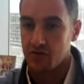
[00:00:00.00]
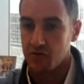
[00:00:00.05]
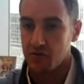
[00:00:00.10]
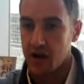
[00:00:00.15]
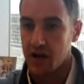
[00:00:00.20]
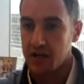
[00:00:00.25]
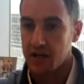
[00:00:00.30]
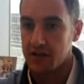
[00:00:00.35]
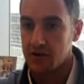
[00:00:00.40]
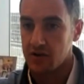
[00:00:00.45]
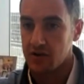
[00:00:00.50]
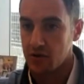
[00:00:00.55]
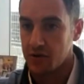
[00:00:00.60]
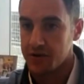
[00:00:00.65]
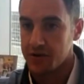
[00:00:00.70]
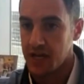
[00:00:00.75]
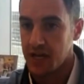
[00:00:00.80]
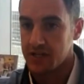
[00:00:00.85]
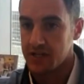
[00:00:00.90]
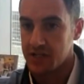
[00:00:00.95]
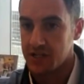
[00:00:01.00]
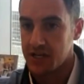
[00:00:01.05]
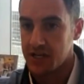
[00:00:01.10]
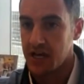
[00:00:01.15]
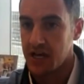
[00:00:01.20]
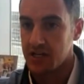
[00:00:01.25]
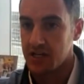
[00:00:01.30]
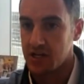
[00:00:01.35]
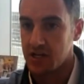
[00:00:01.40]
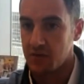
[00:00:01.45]
granular with the
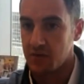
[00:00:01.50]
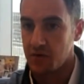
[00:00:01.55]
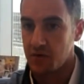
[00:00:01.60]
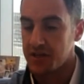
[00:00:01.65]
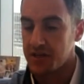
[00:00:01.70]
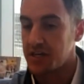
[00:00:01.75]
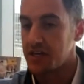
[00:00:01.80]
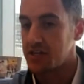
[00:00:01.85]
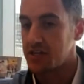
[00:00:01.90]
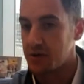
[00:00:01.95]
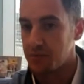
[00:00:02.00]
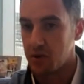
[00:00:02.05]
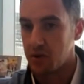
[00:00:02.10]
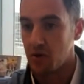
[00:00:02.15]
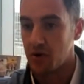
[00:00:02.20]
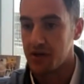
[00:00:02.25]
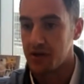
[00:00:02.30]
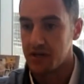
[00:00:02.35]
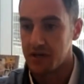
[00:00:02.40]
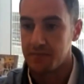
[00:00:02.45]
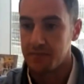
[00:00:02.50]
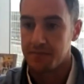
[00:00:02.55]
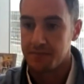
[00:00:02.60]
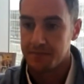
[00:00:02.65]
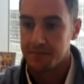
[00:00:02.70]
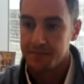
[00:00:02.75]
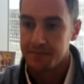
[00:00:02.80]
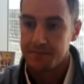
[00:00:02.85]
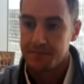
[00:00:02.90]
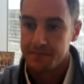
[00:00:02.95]
education with each employee.